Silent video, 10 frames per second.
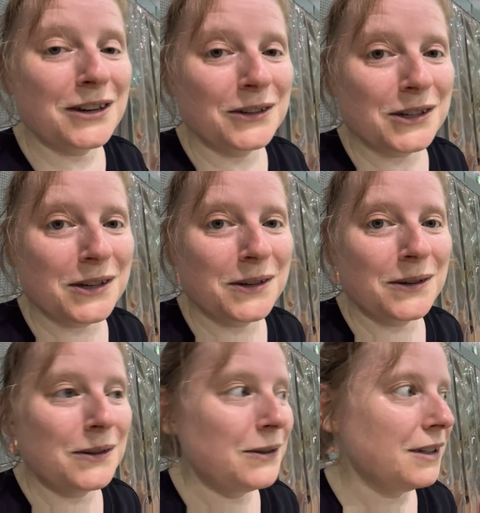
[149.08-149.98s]

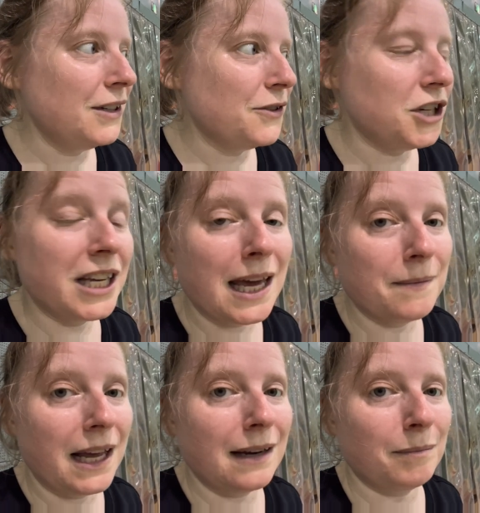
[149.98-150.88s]
also, you know, she came
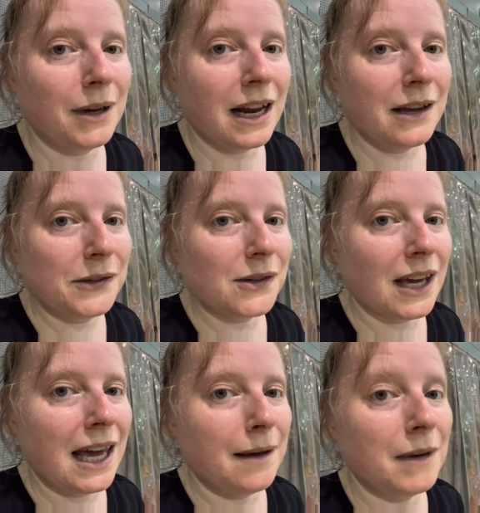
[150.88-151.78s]
late, but I also
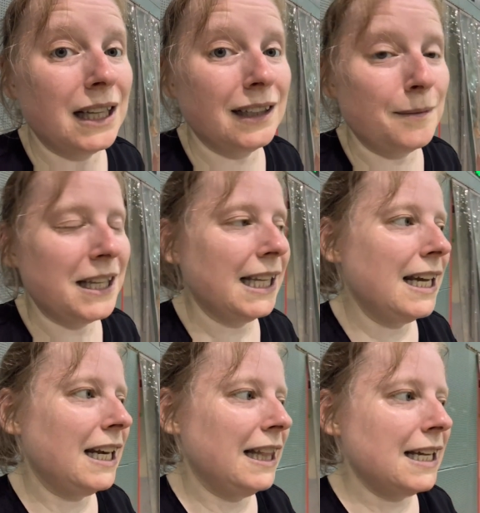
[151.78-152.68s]
came a little bit
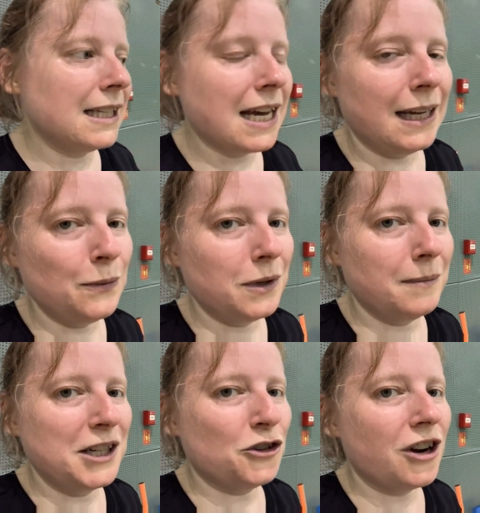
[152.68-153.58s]
late, and that's kind of one of
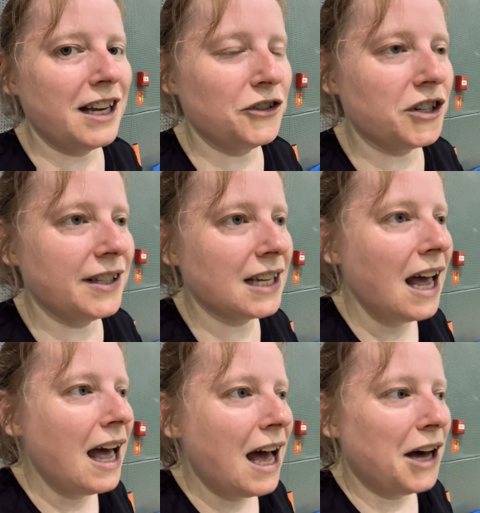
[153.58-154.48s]
my strategies.
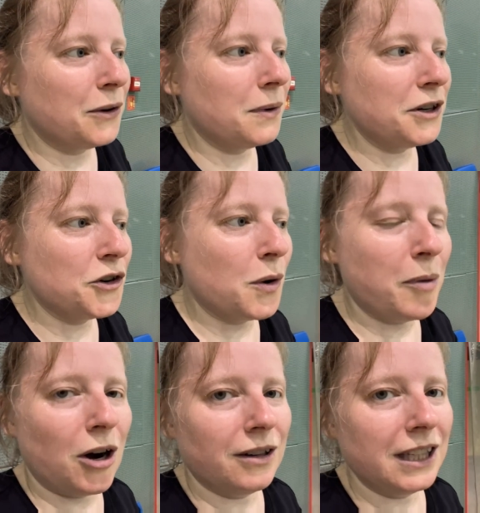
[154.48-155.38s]
I don't want to show
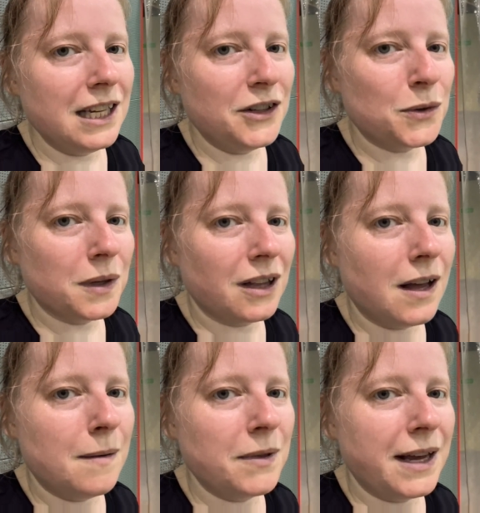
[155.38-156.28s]
up early to a
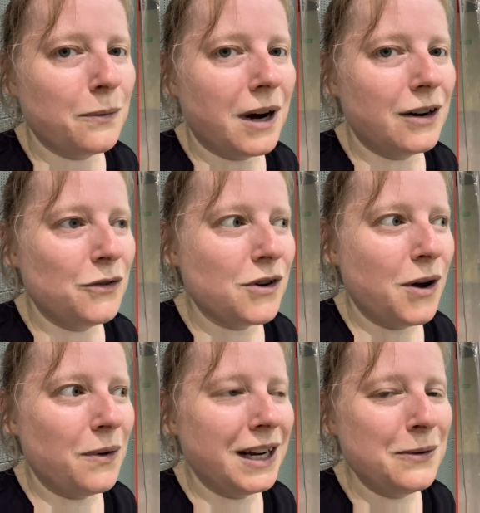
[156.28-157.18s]
club like where I don't
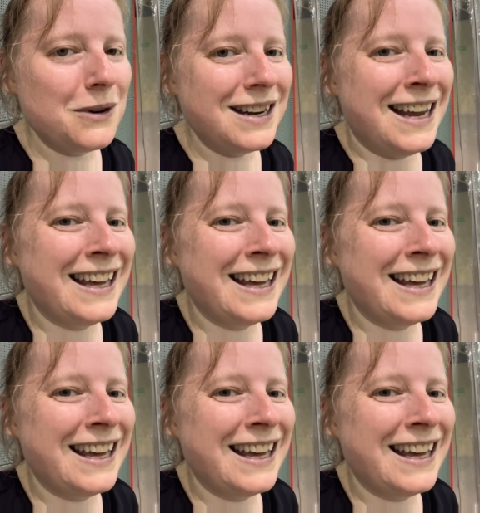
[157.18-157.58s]
know anyone.